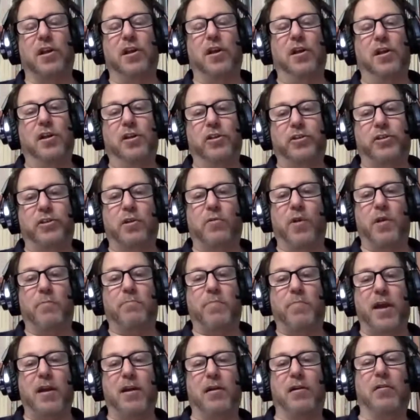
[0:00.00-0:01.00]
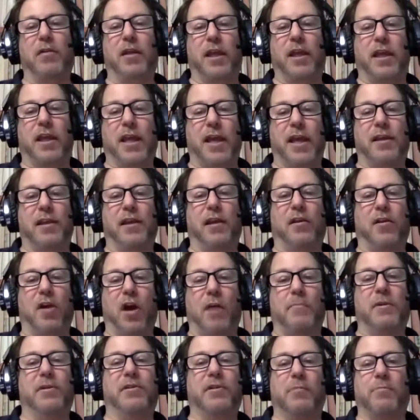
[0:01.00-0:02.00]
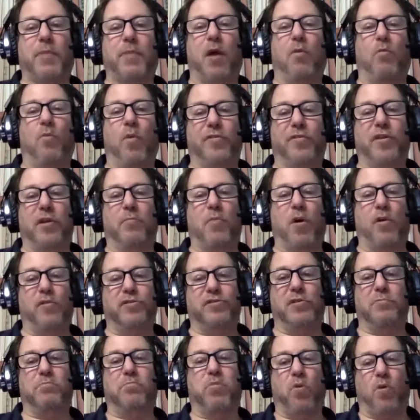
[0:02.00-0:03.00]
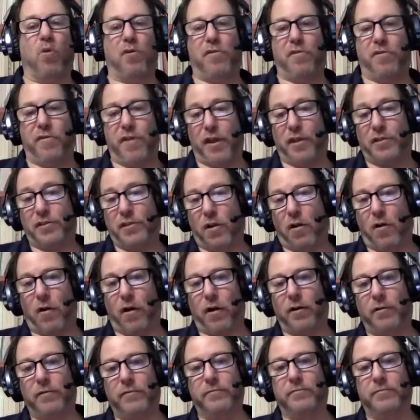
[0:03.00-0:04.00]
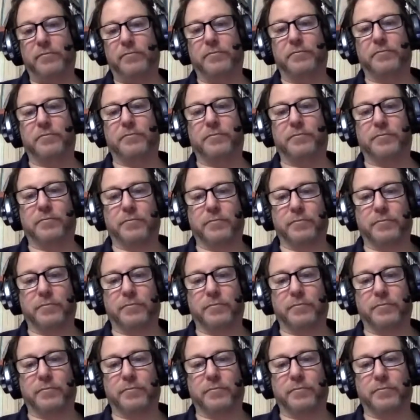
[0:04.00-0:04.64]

So we better get in alignment about what the most important things are.